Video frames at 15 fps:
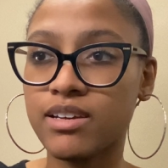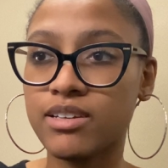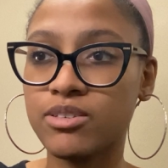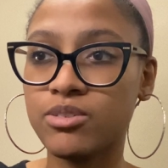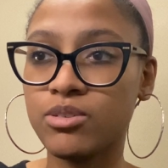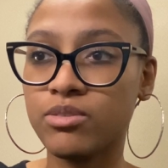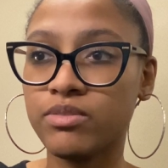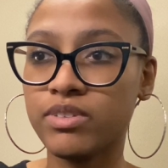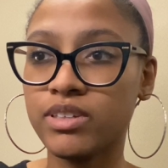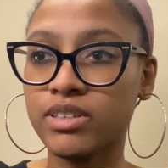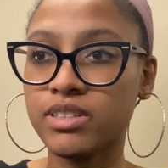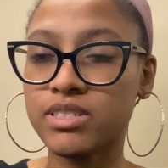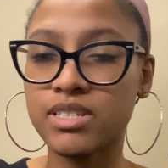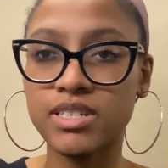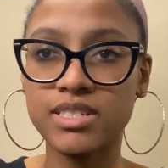
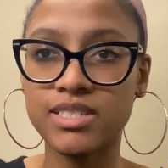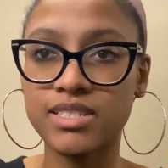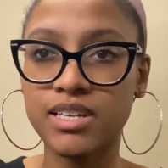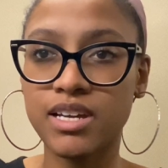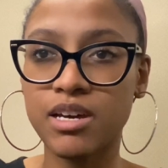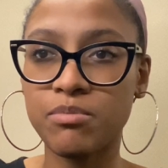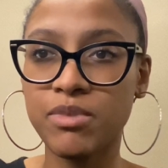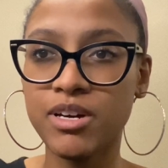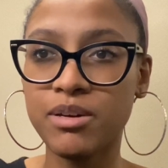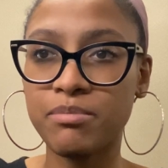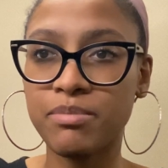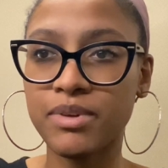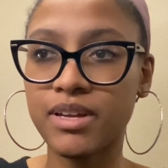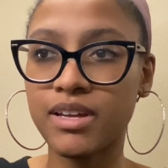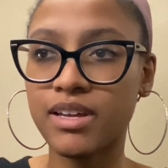realizations come up
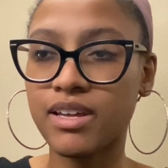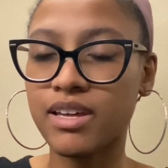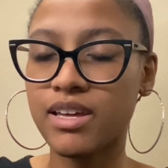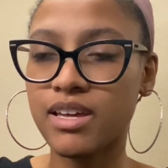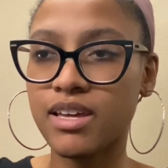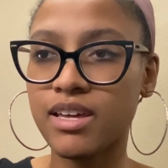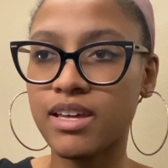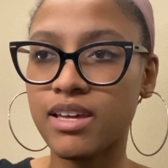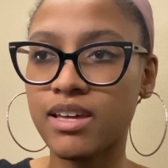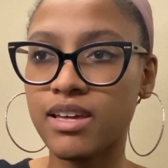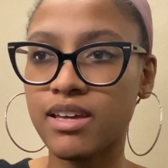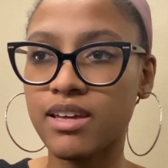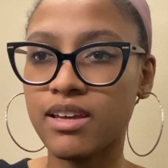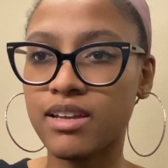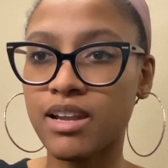
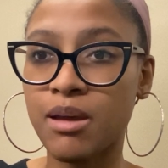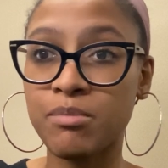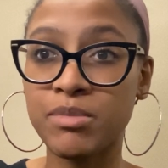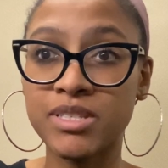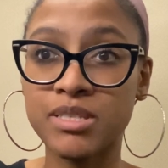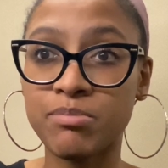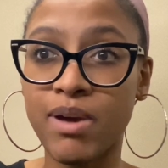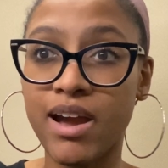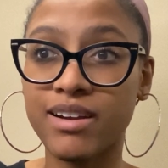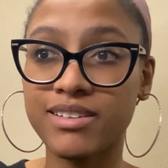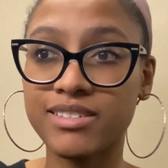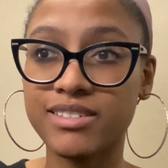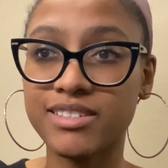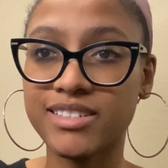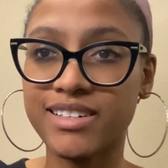and I'm inspired
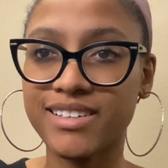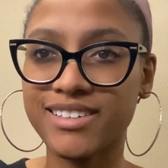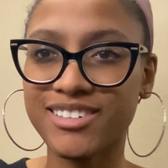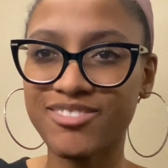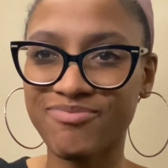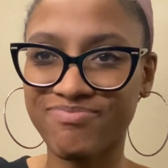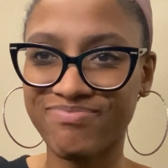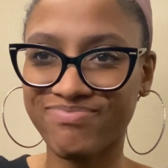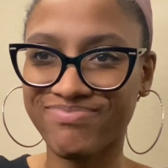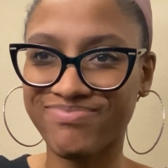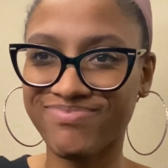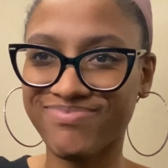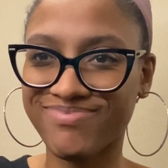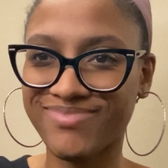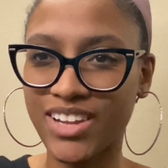to share.
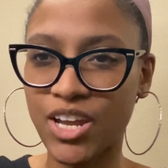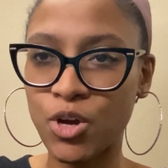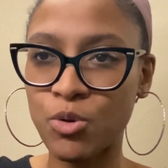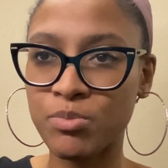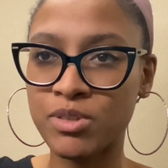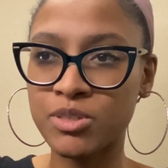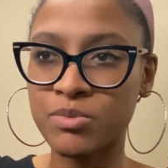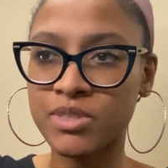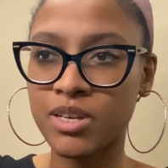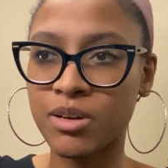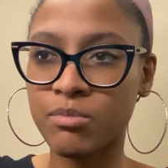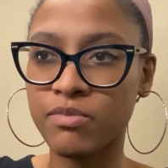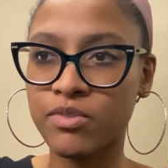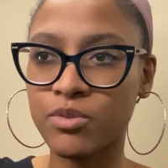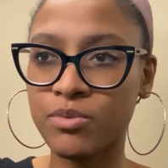Hope this was
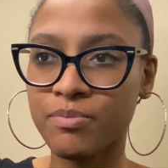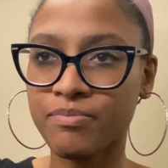helpful.